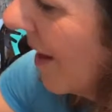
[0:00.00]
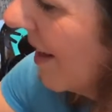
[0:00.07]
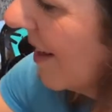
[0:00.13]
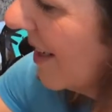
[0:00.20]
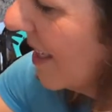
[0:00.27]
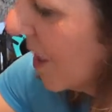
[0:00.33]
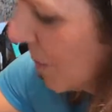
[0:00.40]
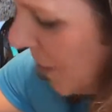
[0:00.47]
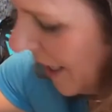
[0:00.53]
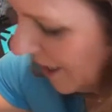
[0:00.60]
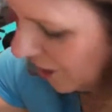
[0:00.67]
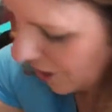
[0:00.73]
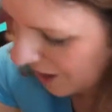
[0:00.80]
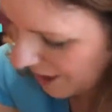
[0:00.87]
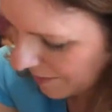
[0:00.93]

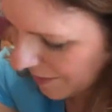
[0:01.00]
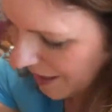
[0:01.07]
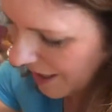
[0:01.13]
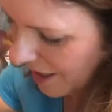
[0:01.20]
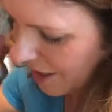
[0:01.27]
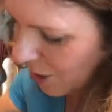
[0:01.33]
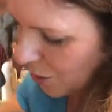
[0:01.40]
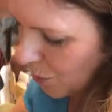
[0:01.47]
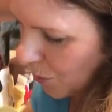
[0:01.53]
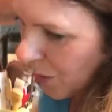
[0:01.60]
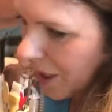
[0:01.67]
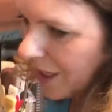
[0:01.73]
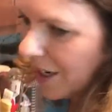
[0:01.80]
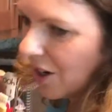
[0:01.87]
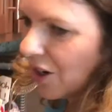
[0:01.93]
especially because
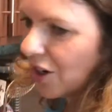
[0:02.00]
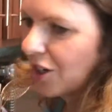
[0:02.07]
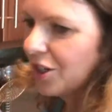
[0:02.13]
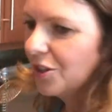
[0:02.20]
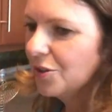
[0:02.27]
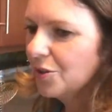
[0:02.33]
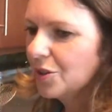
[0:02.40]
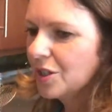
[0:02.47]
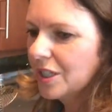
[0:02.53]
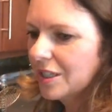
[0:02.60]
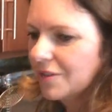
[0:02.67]
we are using